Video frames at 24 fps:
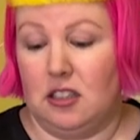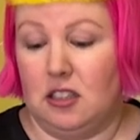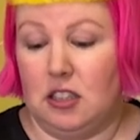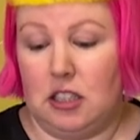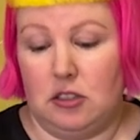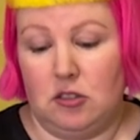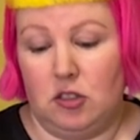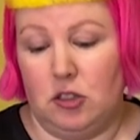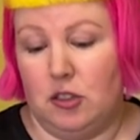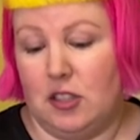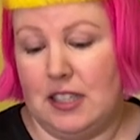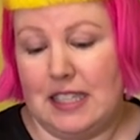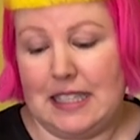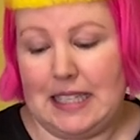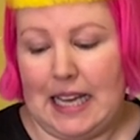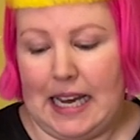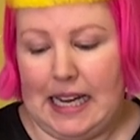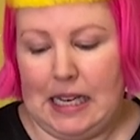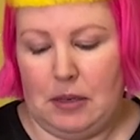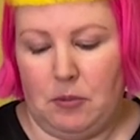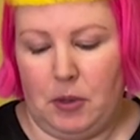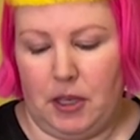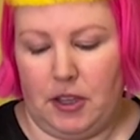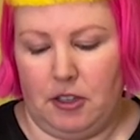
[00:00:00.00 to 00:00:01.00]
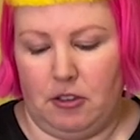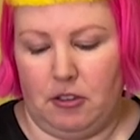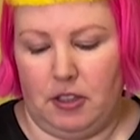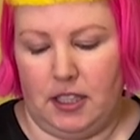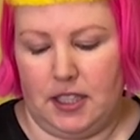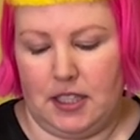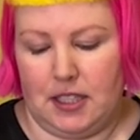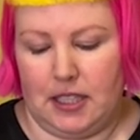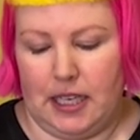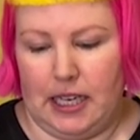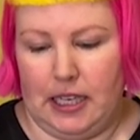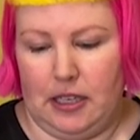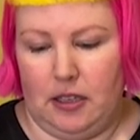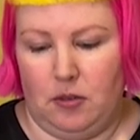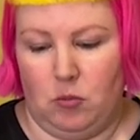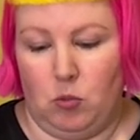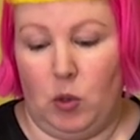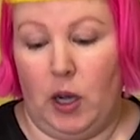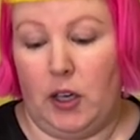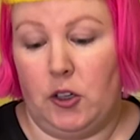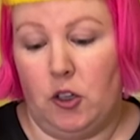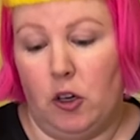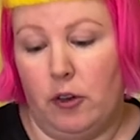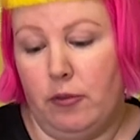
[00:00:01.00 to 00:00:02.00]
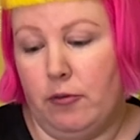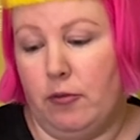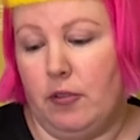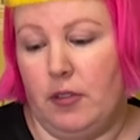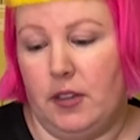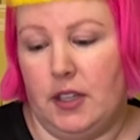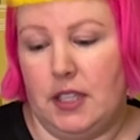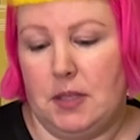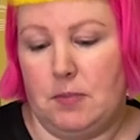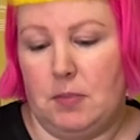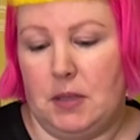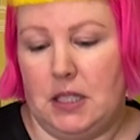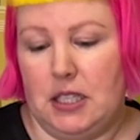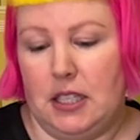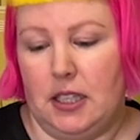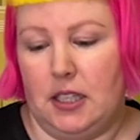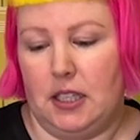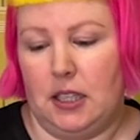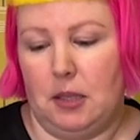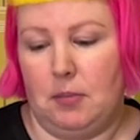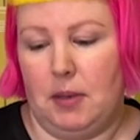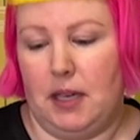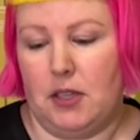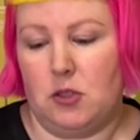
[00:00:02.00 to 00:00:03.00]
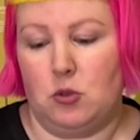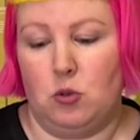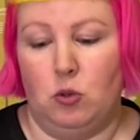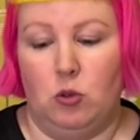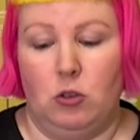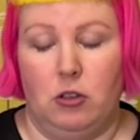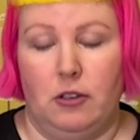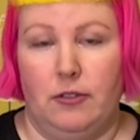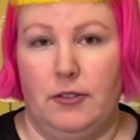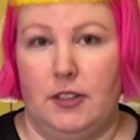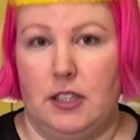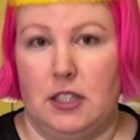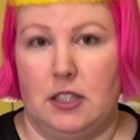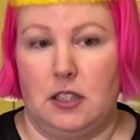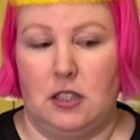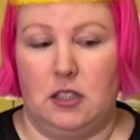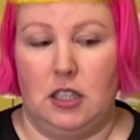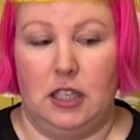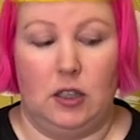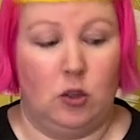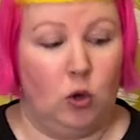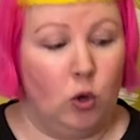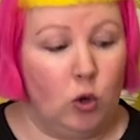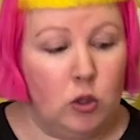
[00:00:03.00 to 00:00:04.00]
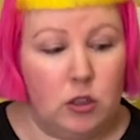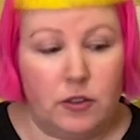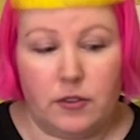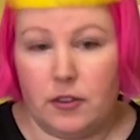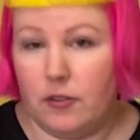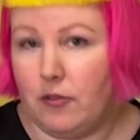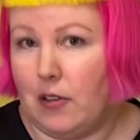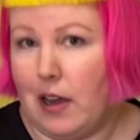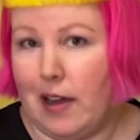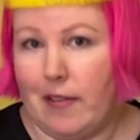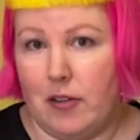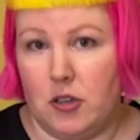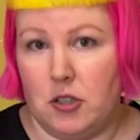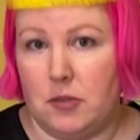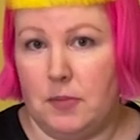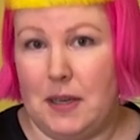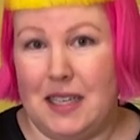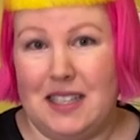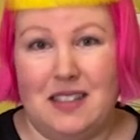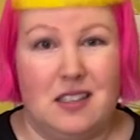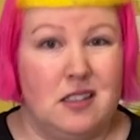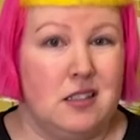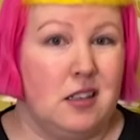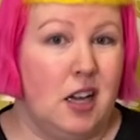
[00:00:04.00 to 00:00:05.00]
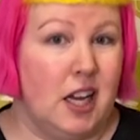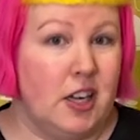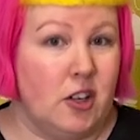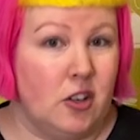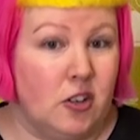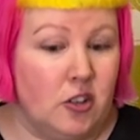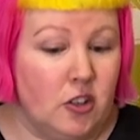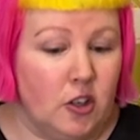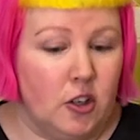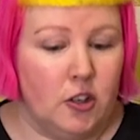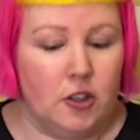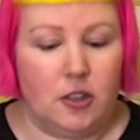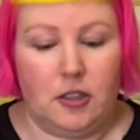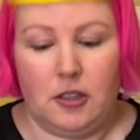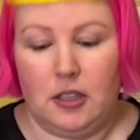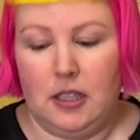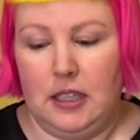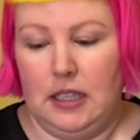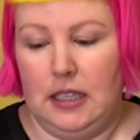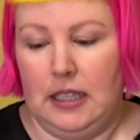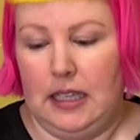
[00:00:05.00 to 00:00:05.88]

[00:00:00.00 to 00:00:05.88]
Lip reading: Couldn't say whether it's a one-off with this particular puzzle or if it's in all of the 500 pieces. I don't know.